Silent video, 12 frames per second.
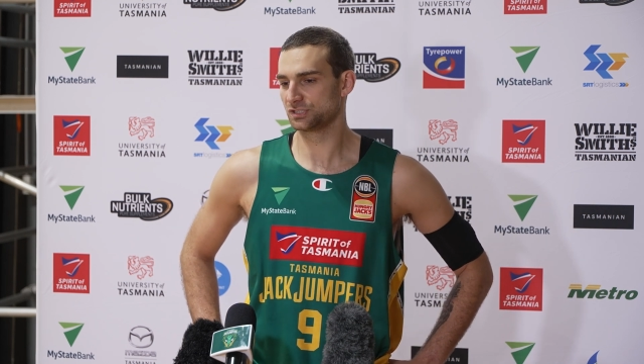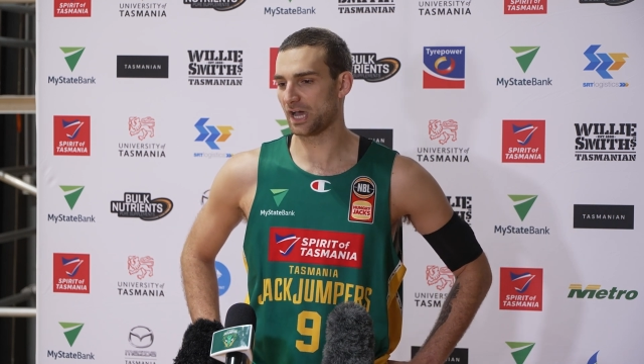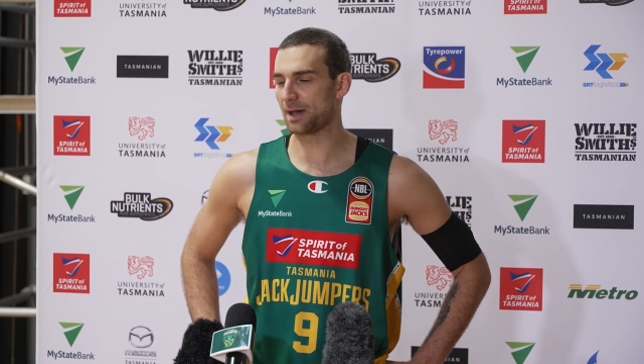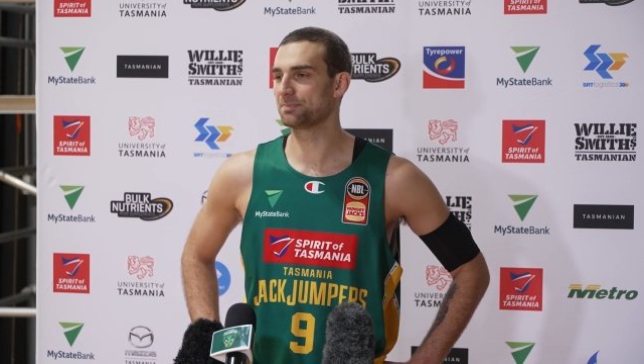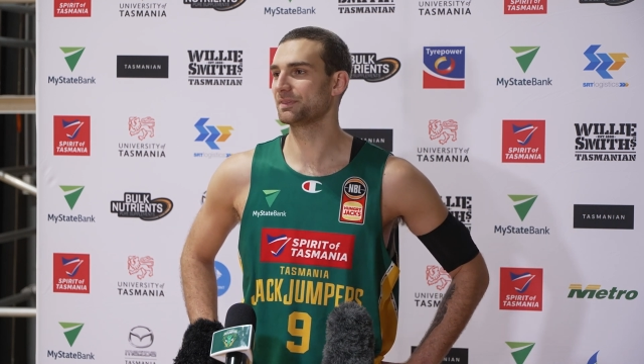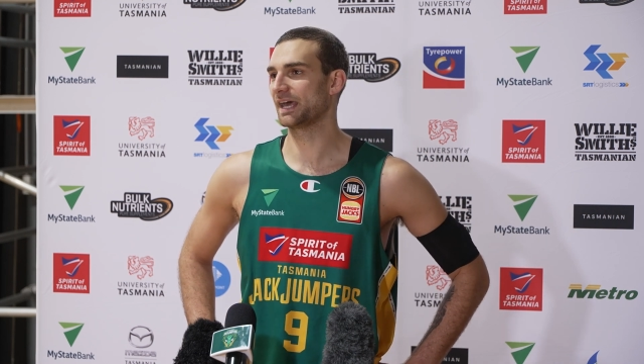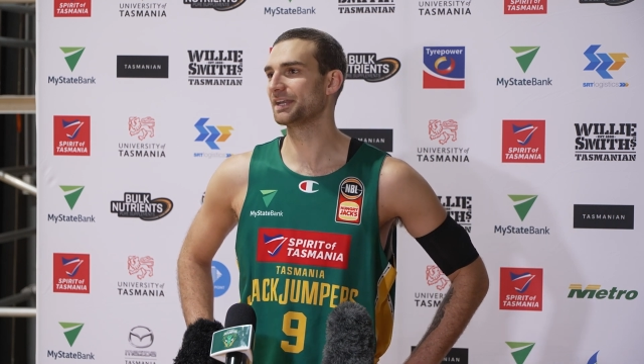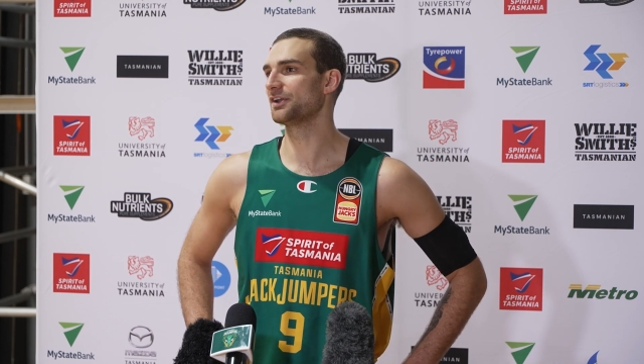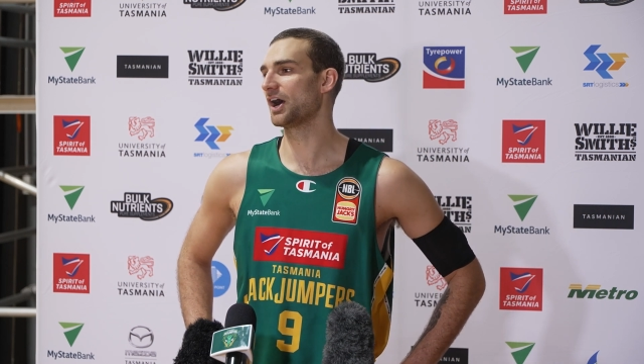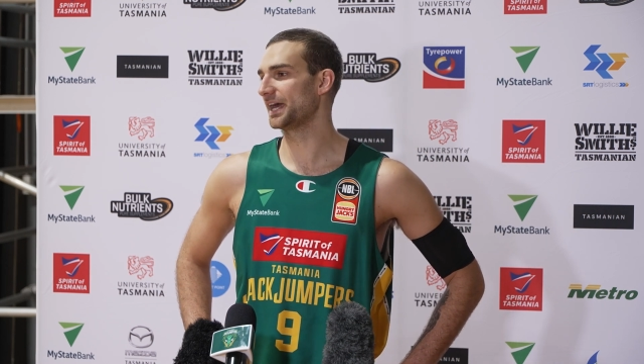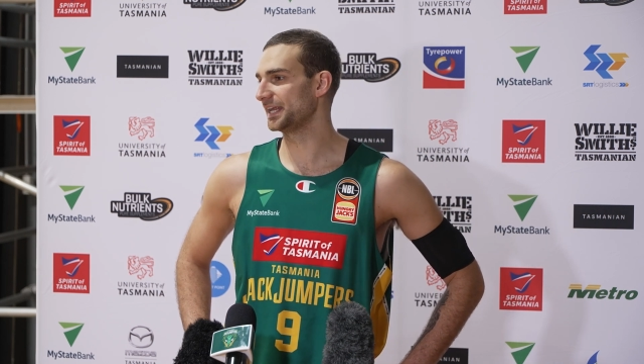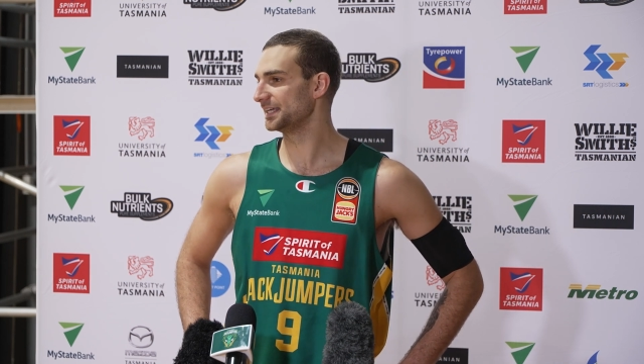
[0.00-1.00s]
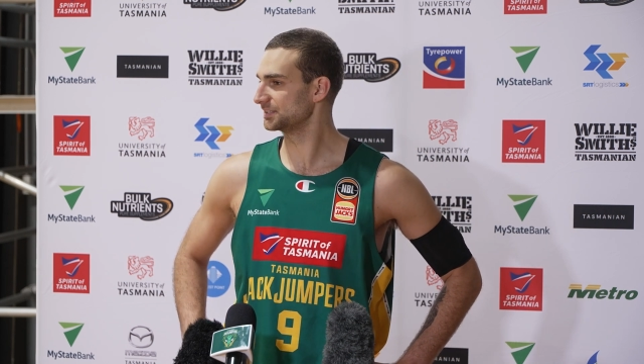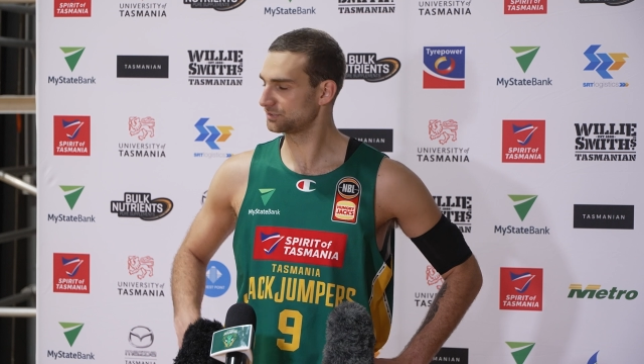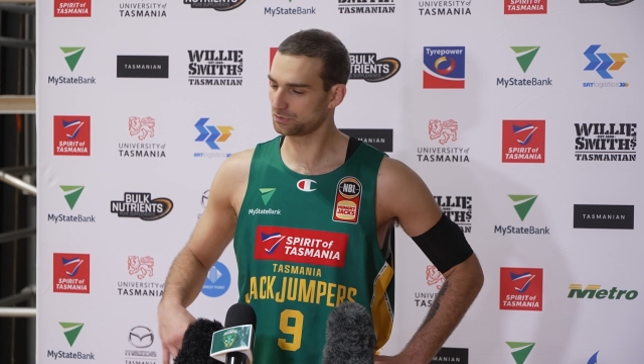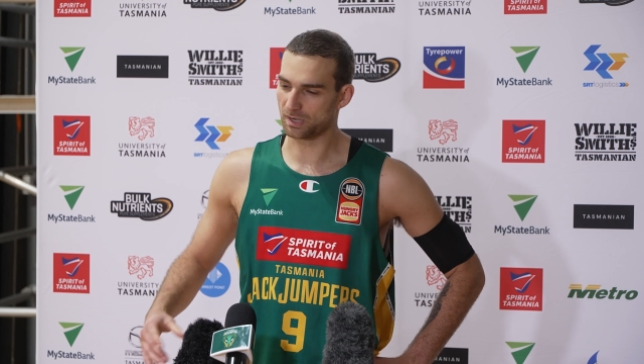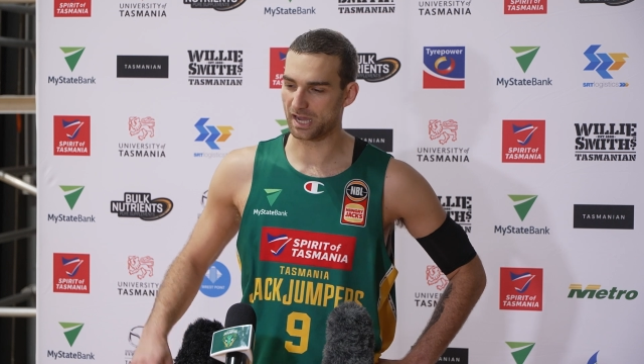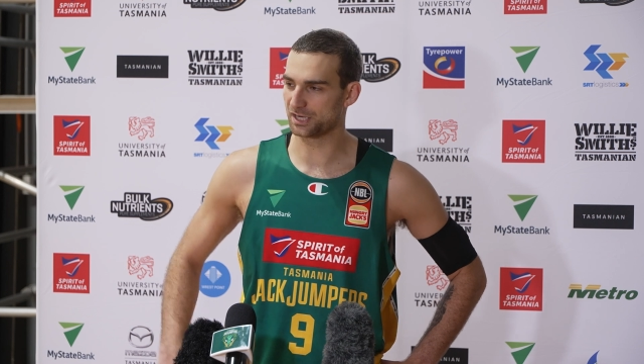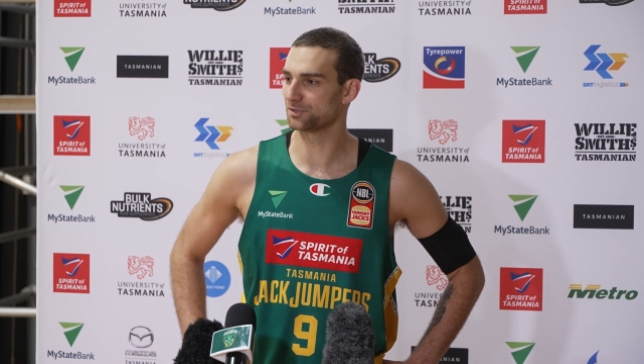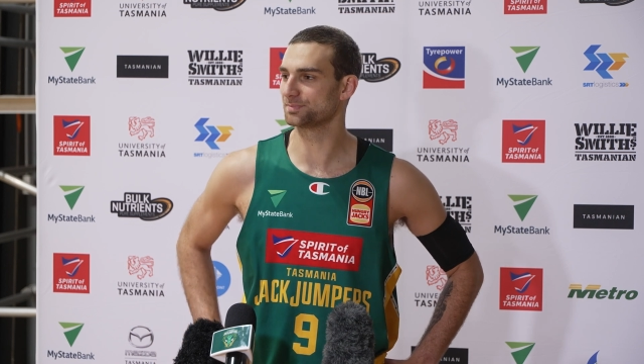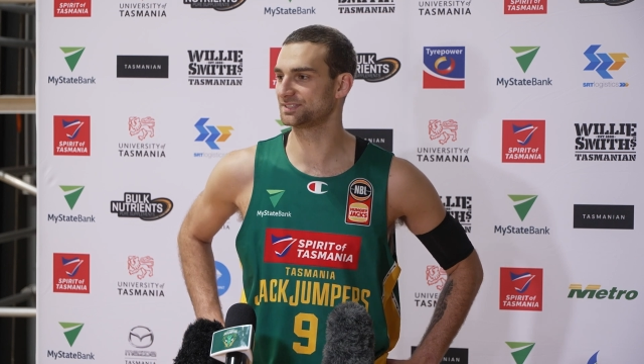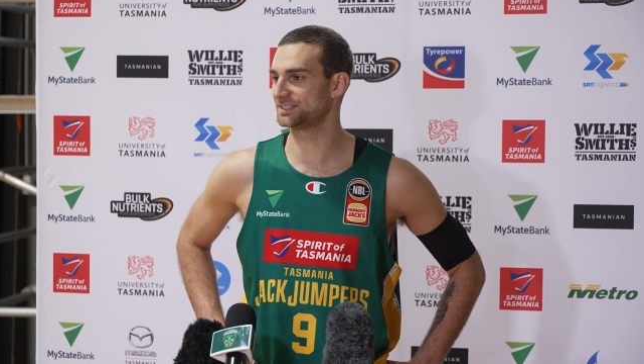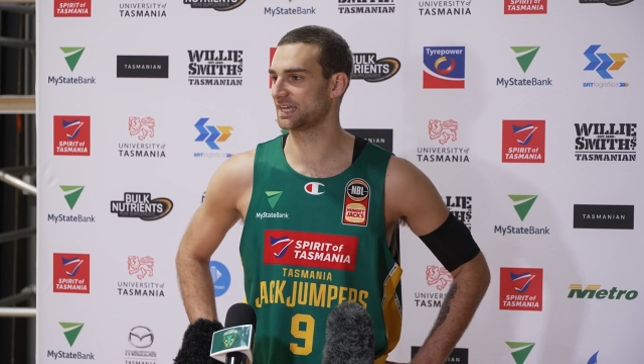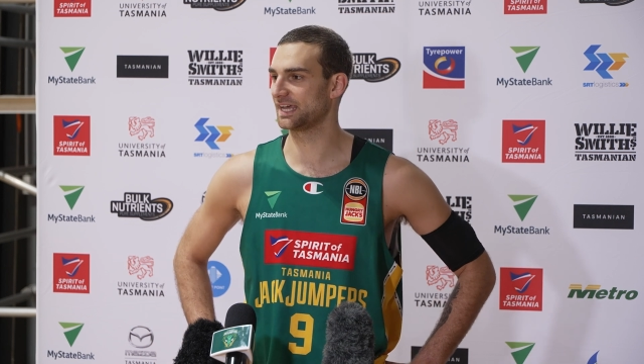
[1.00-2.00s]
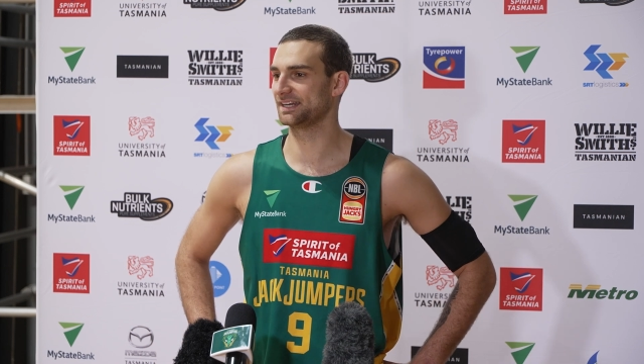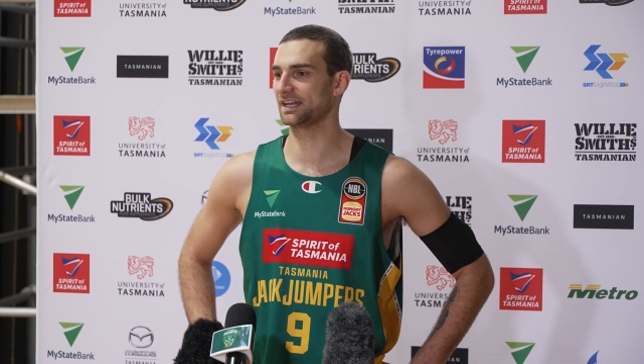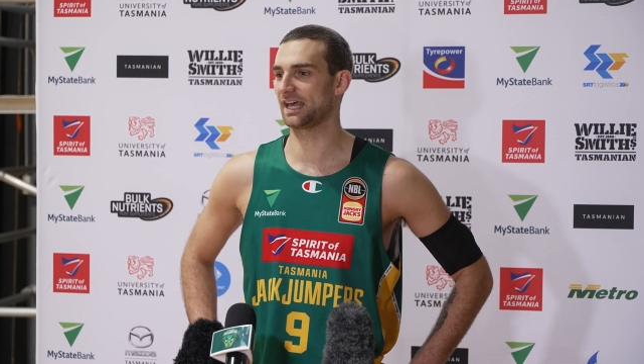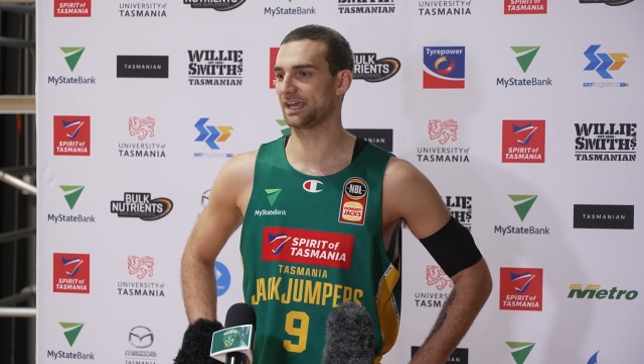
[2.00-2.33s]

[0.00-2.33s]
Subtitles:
up in that 90 to 100%.